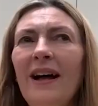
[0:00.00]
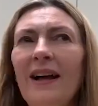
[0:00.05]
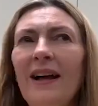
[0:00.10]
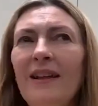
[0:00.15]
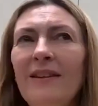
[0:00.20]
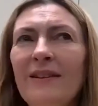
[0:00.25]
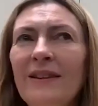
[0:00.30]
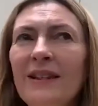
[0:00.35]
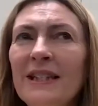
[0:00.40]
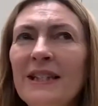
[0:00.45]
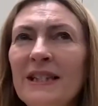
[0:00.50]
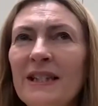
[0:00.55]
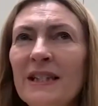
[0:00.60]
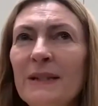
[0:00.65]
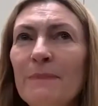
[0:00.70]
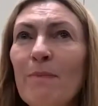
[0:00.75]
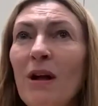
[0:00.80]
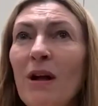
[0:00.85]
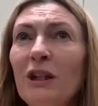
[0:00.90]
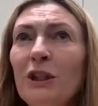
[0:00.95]
there's
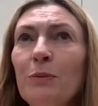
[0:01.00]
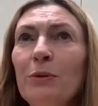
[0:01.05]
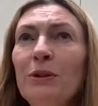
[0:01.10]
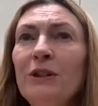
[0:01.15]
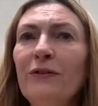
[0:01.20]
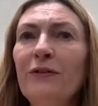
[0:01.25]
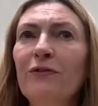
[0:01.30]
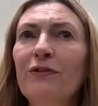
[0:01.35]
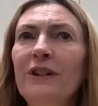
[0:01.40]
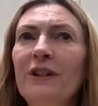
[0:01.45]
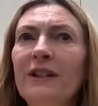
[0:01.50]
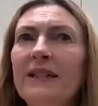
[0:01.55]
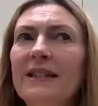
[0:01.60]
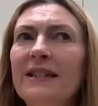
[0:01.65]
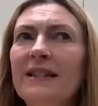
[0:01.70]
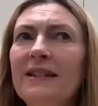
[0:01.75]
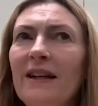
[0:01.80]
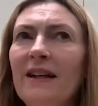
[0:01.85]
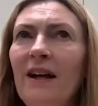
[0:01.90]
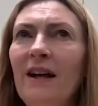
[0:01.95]
multiple different
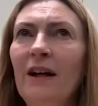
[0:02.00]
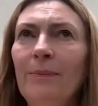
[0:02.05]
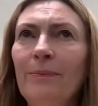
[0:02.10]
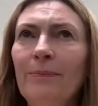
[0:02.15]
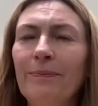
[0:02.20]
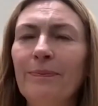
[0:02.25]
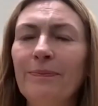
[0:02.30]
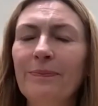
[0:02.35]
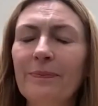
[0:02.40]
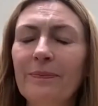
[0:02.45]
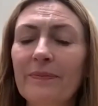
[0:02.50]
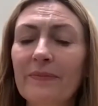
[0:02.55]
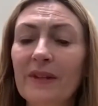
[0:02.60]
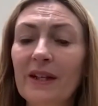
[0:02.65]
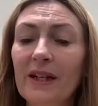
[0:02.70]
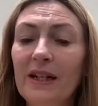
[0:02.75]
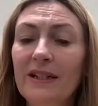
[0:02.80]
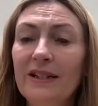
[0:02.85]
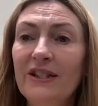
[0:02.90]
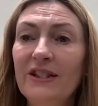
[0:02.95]

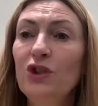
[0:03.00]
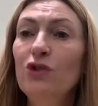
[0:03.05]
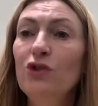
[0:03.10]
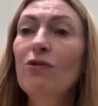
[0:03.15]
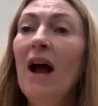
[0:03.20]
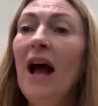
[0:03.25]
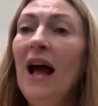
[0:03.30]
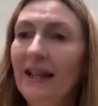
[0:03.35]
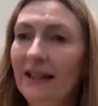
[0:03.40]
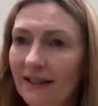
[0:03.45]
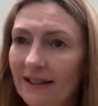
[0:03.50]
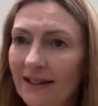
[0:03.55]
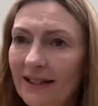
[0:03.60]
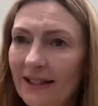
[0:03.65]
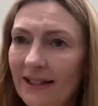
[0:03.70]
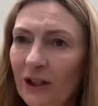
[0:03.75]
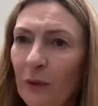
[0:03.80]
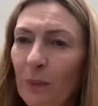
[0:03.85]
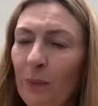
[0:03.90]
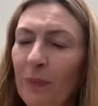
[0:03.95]
strands.
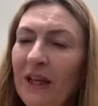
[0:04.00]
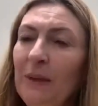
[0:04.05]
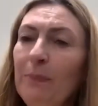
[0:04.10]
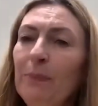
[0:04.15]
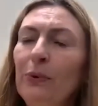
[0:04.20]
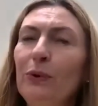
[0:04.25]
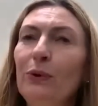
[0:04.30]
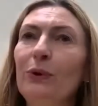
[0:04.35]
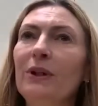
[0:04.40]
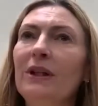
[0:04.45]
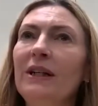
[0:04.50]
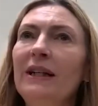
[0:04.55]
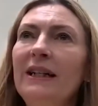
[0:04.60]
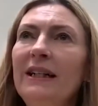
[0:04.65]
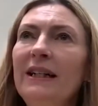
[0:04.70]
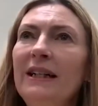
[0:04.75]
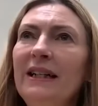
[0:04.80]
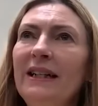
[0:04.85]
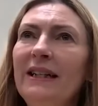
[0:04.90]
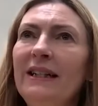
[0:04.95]
You know, people
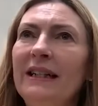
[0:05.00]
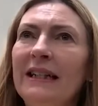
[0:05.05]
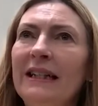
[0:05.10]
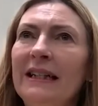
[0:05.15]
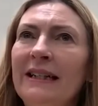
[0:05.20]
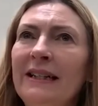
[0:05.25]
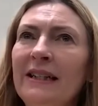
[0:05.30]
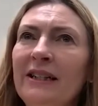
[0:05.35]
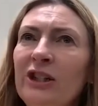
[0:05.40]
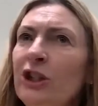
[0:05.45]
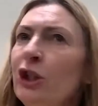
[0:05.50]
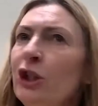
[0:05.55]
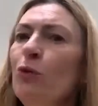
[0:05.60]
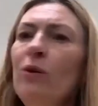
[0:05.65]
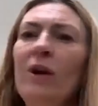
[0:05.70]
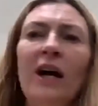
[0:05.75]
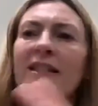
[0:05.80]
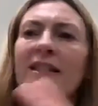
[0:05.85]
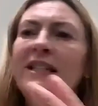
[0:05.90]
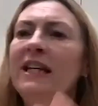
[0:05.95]

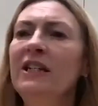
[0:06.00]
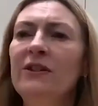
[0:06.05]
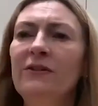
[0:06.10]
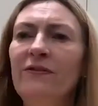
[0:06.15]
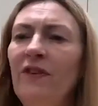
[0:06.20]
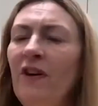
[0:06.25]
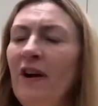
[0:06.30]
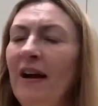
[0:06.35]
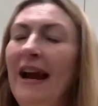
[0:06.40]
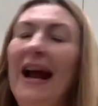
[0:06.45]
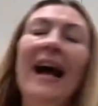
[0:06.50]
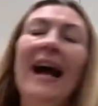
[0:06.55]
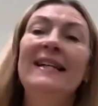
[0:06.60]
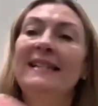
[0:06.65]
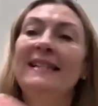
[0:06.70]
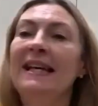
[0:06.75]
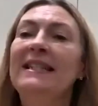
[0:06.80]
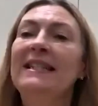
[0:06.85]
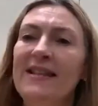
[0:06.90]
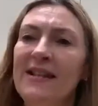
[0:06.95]
don't identify as
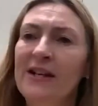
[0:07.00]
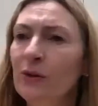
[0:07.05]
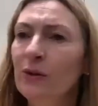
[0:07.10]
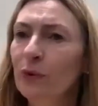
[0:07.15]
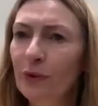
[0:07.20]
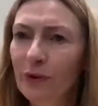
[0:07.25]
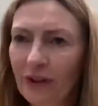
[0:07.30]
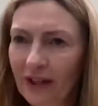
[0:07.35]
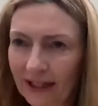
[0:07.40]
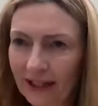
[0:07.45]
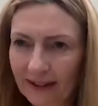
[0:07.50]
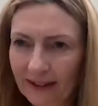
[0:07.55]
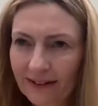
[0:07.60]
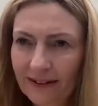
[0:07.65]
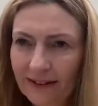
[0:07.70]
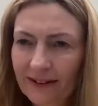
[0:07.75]
a single thing.